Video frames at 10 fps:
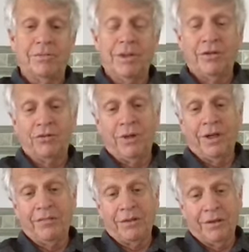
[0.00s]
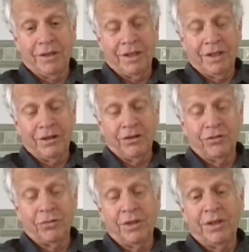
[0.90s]
because we have to look at it
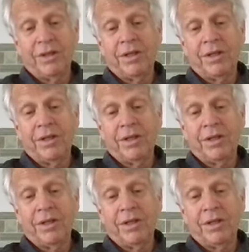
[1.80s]
this way.